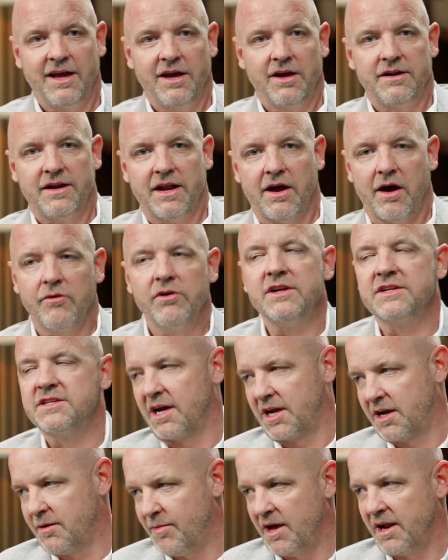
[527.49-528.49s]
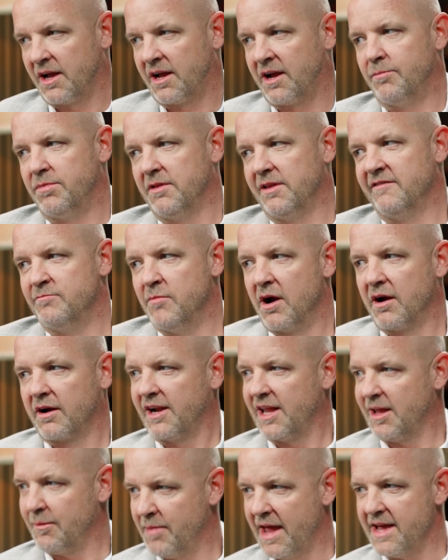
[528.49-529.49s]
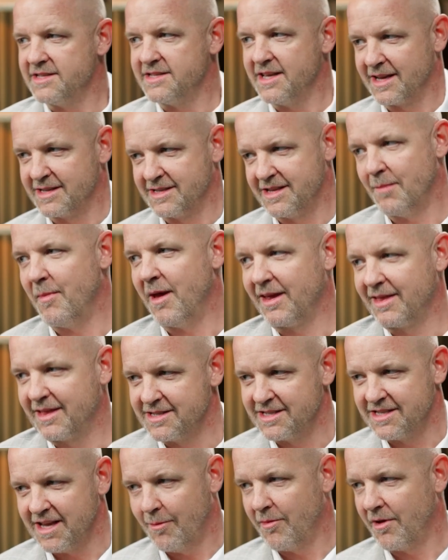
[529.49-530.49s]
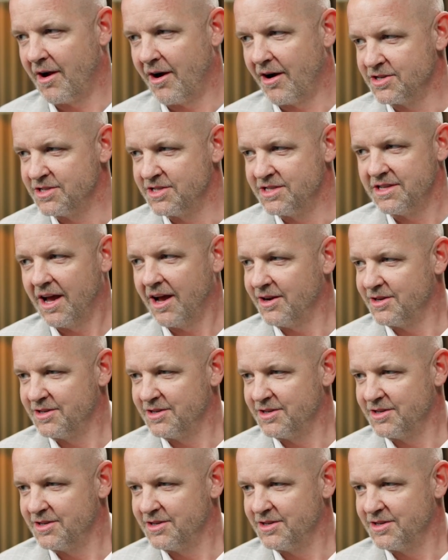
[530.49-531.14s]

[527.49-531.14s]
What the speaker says: Now, I want to talk about a couple of marketing basics that make the seminar so